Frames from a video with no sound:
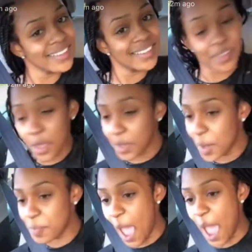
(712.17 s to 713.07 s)
Think
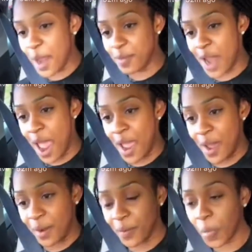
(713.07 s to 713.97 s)
about it now.
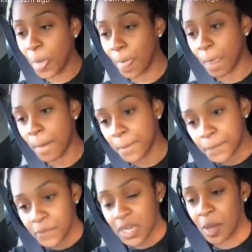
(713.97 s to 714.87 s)

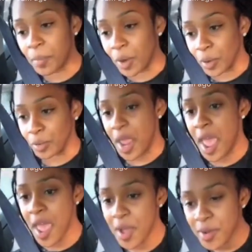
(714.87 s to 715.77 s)
Come on
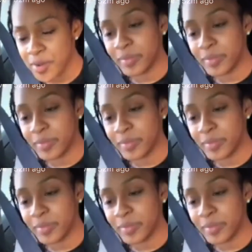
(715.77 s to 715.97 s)
now.